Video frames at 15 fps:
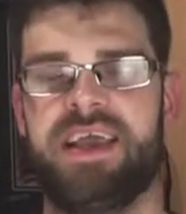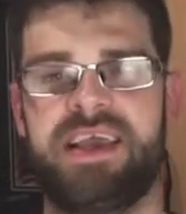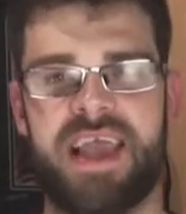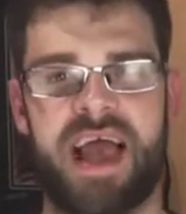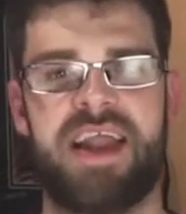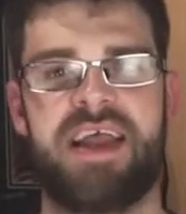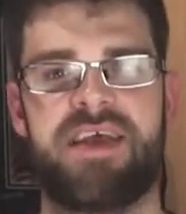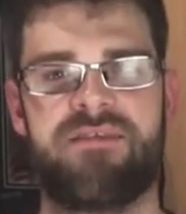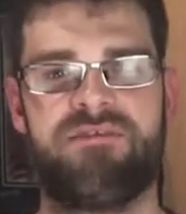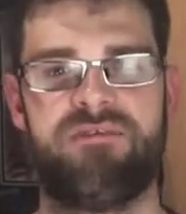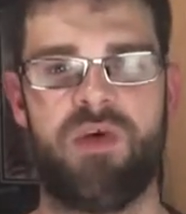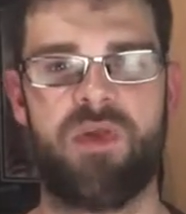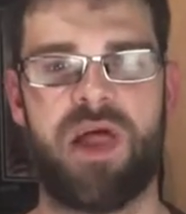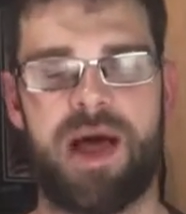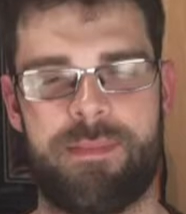getting
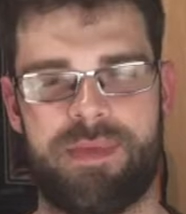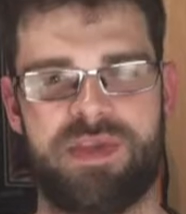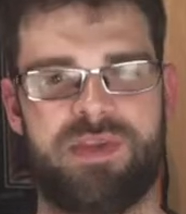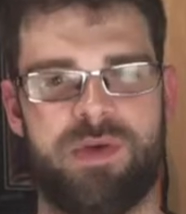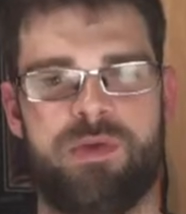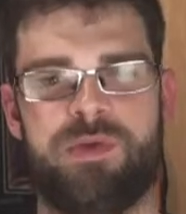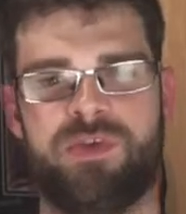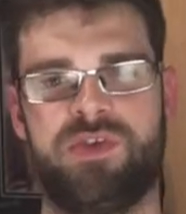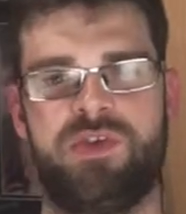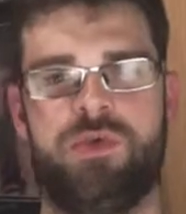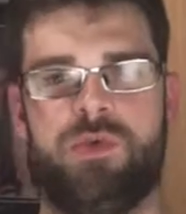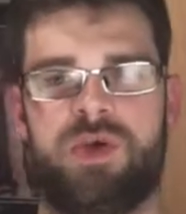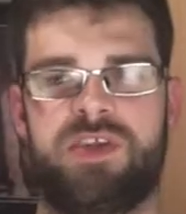full episodes to